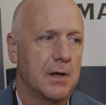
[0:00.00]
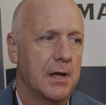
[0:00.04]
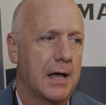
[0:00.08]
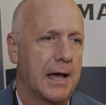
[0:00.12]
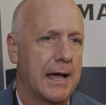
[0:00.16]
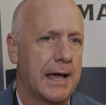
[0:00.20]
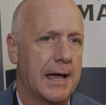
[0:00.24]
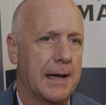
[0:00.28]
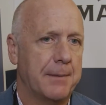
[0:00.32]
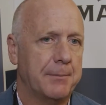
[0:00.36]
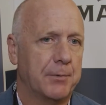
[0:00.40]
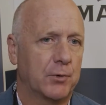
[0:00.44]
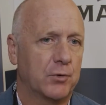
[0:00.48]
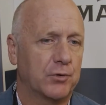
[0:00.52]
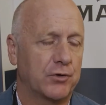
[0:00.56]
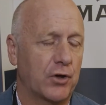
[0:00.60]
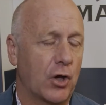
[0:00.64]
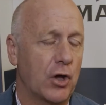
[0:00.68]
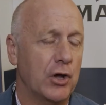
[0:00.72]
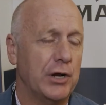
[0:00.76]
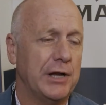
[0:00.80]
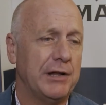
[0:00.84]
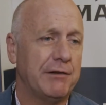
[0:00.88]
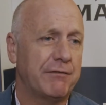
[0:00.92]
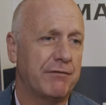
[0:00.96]
It was
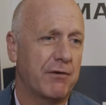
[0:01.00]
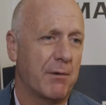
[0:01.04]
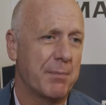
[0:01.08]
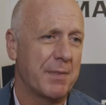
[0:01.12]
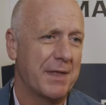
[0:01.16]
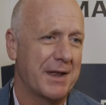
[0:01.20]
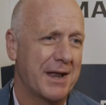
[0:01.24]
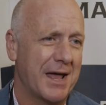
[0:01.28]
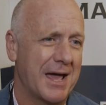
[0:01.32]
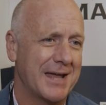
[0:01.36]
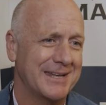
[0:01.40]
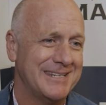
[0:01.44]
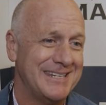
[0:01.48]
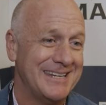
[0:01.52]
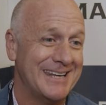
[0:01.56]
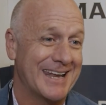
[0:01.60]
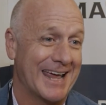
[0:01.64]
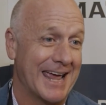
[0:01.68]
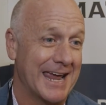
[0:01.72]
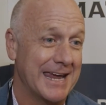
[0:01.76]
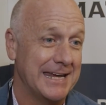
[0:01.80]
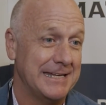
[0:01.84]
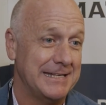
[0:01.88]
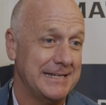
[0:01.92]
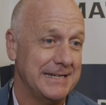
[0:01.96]
only from the
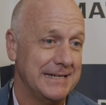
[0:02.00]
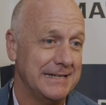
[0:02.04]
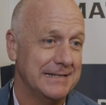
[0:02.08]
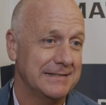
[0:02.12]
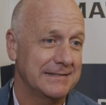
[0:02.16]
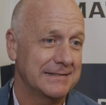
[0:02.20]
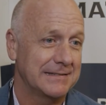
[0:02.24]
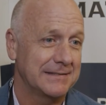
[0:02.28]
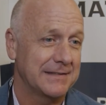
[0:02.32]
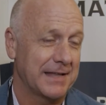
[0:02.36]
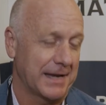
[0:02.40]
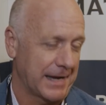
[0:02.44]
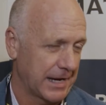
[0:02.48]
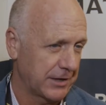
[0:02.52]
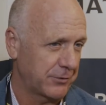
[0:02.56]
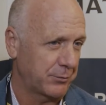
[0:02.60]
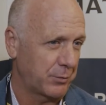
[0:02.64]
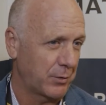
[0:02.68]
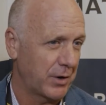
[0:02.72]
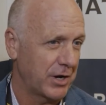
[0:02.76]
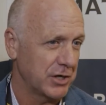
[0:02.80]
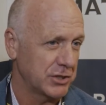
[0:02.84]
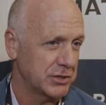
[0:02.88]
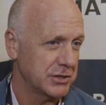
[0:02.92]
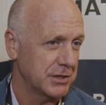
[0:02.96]
1980s that
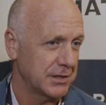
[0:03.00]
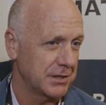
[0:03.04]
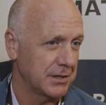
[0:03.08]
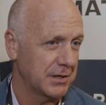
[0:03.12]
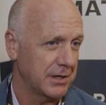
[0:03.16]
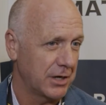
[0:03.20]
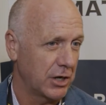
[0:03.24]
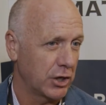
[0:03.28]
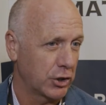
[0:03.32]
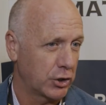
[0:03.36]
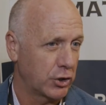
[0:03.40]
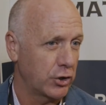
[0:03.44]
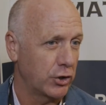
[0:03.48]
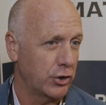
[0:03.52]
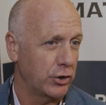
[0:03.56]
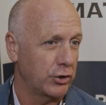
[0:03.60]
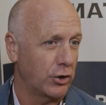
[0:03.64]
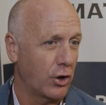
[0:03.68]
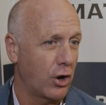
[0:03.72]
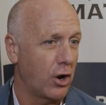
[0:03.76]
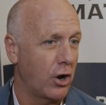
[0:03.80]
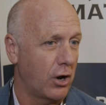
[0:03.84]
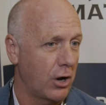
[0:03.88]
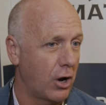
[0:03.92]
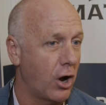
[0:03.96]
exploration occurred
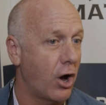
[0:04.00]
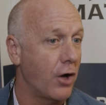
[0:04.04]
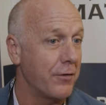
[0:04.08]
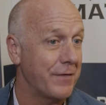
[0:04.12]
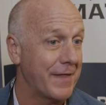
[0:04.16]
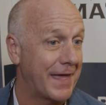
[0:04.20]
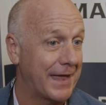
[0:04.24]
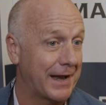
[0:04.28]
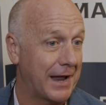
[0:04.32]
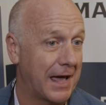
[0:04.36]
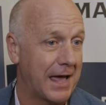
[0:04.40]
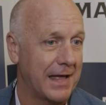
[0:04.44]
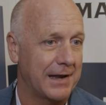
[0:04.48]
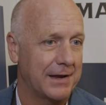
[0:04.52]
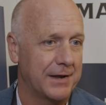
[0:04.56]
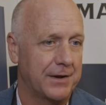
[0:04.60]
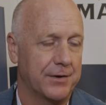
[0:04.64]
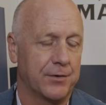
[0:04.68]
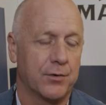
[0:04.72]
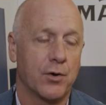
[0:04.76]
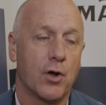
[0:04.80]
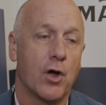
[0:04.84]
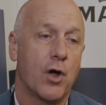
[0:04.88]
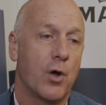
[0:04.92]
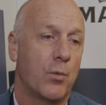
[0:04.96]
on that island.
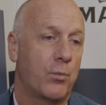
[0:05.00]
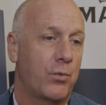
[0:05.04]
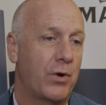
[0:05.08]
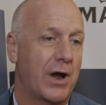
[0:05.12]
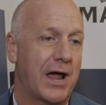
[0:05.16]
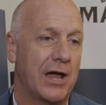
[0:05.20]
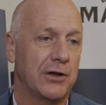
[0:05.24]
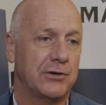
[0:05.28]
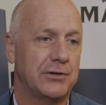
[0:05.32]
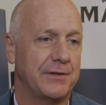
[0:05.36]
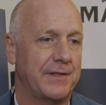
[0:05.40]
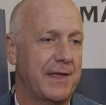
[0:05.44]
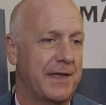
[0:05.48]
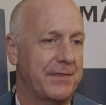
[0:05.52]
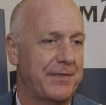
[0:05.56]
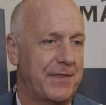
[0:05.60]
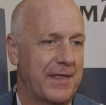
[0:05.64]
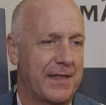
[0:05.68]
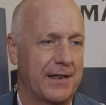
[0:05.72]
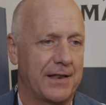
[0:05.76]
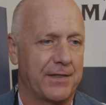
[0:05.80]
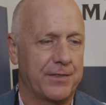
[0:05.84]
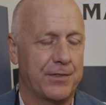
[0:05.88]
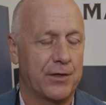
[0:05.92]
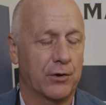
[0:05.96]
Prior to that,
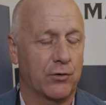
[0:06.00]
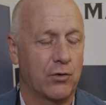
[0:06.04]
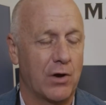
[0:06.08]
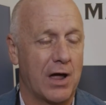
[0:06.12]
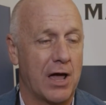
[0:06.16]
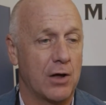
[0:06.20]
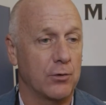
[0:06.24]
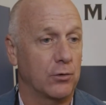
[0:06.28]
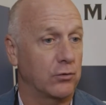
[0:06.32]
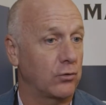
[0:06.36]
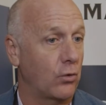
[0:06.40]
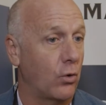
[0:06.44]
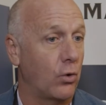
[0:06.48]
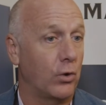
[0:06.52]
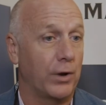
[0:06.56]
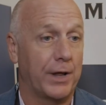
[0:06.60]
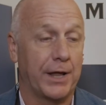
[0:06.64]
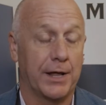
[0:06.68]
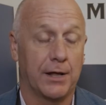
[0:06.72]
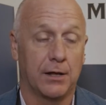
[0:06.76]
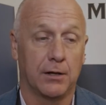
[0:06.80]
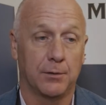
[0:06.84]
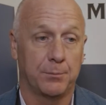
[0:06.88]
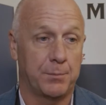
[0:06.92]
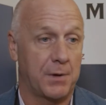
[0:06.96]
the ground was all
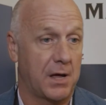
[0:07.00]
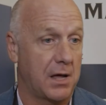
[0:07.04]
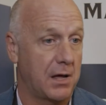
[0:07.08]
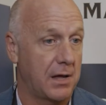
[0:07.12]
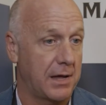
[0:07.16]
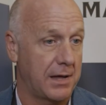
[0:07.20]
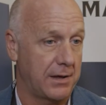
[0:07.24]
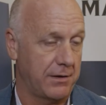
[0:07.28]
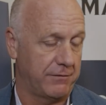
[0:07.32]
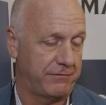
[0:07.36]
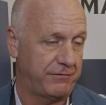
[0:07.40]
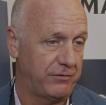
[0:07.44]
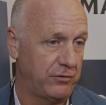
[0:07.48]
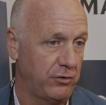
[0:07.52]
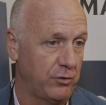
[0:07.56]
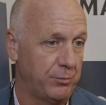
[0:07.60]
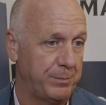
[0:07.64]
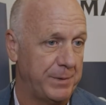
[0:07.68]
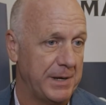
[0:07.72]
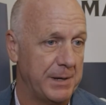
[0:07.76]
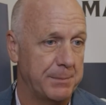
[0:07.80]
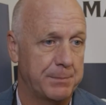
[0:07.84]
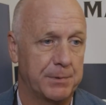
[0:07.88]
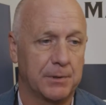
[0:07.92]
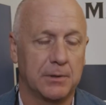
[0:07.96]
held by a few
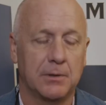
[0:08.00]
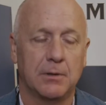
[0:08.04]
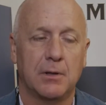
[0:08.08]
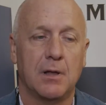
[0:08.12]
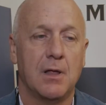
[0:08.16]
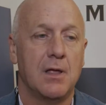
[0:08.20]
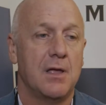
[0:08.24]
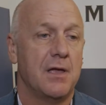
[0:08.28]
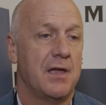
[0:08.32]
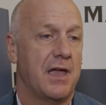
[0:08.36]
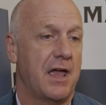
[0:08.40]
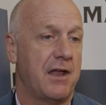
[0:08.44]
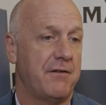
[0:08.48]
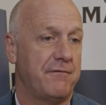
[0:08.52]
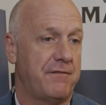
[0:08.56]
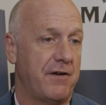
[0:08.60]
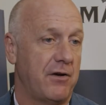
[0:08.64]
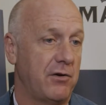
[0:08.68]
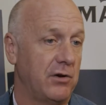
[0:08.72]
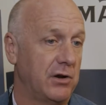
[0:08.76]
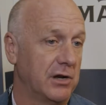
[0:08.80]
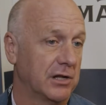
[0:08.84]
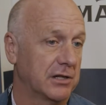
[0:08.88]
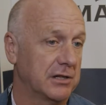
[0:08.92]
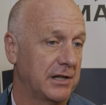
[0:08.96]
people and
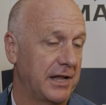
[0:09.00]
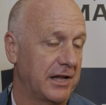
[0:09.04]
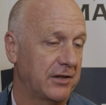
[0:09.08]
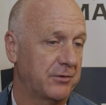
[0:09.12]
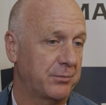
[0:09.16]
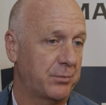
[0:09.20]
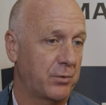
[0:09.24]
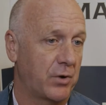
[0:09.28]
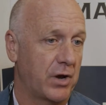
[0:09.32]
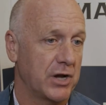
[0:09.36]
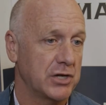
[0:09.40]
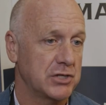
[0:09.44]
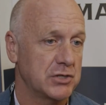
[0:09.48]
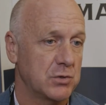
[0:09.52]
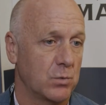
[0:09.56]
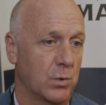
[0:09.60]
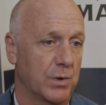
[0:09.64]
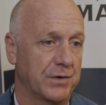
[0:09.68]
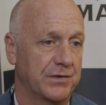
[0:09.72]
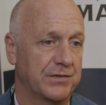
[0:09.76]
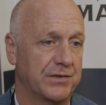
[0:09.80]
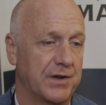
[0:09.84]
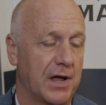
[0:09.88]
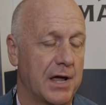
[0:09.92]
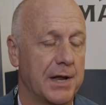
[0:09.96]
very little exploration
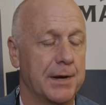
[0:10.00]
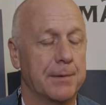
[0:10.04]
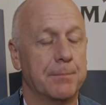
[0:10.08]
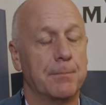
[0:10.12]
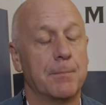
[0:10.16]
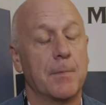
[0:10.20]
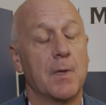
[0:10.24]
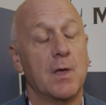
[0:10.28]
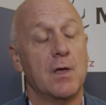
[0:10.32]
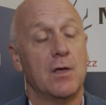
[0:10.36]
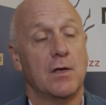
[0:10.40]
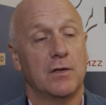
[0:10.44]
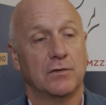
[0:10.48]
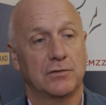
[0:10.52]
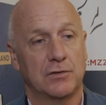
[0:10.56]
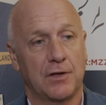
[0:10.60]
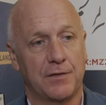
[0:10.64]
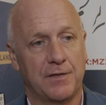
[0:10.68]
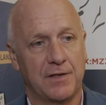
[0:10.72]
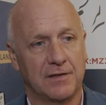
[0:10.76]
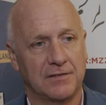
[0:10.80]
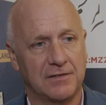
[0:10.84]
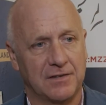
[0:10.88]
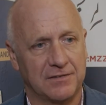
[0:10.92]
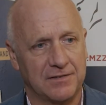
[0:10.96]
was done. So
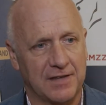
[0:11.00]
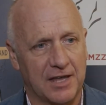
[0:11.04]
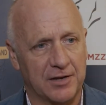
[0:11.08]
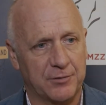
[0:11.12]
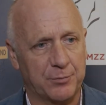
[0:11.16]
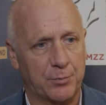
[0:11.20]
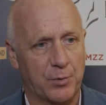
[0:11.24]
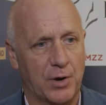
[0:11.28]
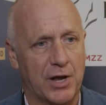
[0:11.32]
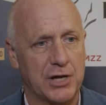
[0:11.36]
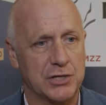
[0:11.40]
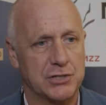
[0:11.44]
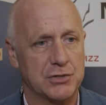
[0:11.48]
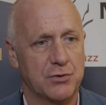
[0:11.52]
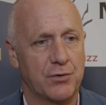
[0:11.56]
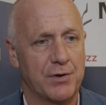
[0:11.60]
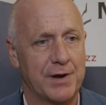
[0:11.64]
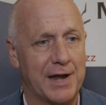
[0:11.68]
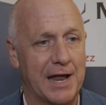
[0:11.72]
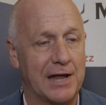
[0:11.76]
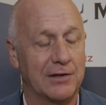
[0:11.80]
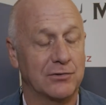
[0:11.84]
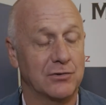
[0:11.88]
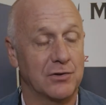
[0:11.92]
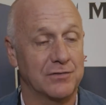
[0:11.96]
there's this exploration
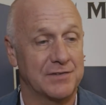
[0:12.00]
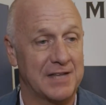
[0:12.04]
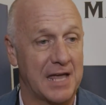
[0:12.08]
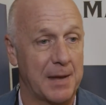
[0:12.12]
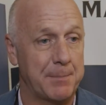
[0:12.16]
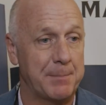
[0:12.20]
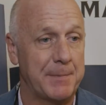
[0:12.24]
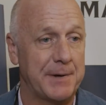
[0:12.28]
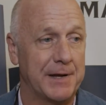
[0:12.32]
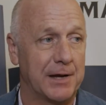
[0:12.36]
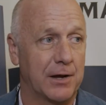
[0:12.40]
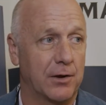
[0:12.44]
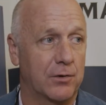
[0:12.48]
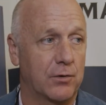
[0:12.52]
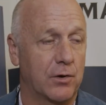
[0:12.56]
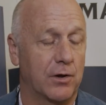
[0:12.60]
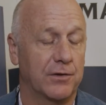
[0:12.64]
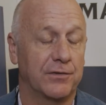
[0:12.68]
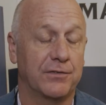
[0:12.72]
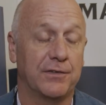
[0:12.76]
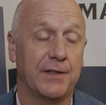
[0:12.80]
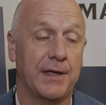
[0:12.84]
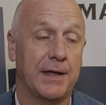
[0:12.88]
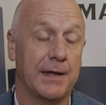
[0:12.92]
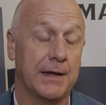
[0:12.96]
renaissance happening
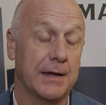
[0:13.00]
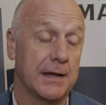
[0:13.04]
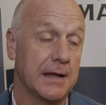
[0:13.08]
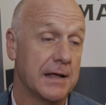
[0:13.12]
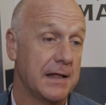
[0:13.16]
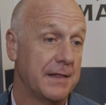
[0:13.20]
across there.